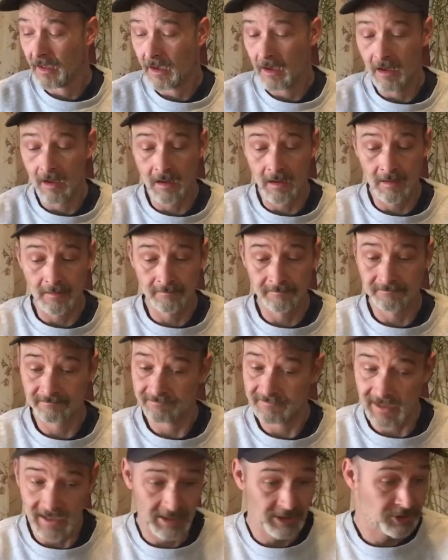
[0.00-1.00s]

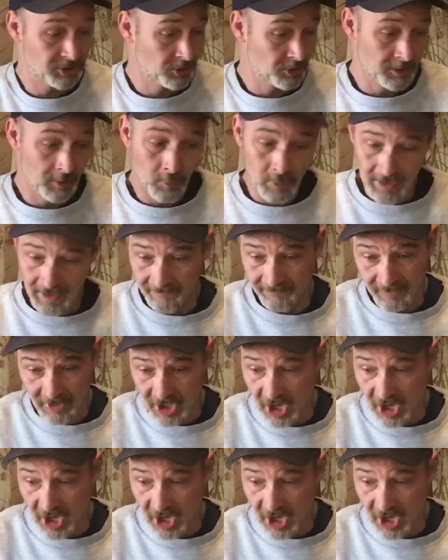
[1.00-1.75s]
I can show you what I've